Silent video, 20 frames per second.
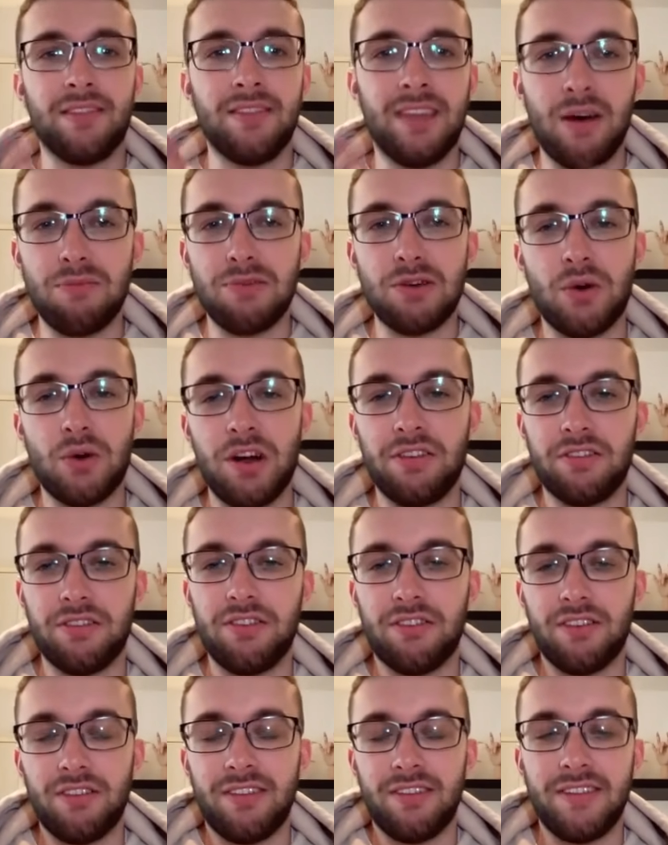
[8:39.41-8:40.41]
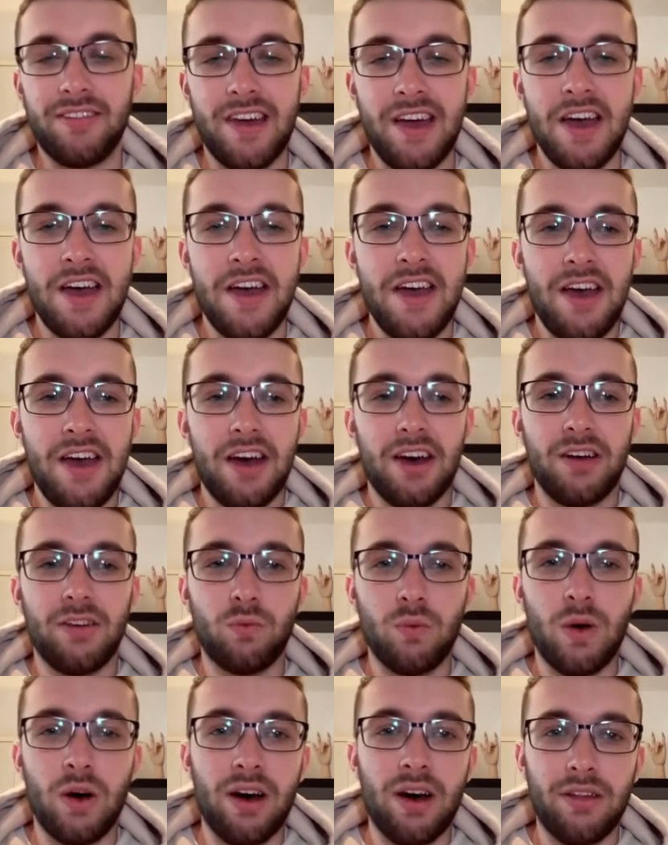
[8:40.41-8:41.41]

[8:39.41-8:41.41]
and that would be quite interesting there as well.